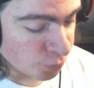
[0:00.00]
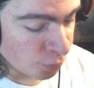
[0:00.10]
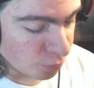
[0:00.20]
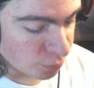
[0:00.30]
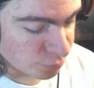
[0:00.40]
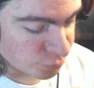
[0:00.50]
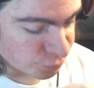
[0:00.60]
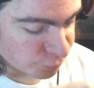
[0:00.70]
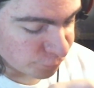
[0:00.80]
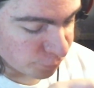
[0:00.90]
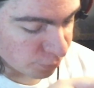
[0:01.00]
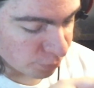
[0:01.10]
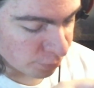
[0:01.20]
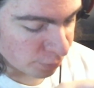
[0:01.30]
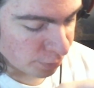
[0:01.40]
holes
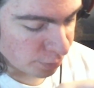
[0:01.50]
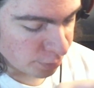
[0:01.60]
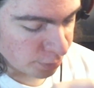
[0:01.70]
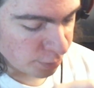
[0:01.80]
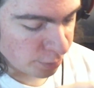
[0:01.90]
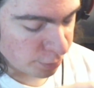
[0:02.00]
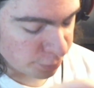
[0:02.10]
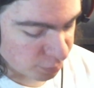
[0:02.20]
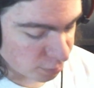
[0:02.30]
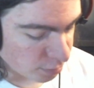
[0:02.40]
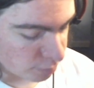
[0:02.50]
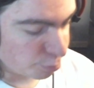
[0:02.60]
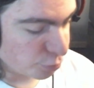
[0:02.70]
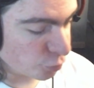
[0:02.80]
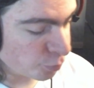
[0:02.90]
for the
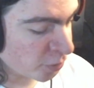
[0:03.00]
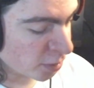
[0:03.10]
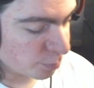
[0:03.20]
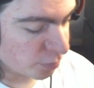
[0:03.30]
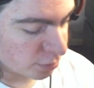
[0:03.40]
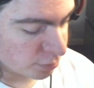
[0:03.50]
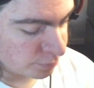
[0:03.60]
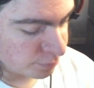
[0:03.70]
blue Pikmin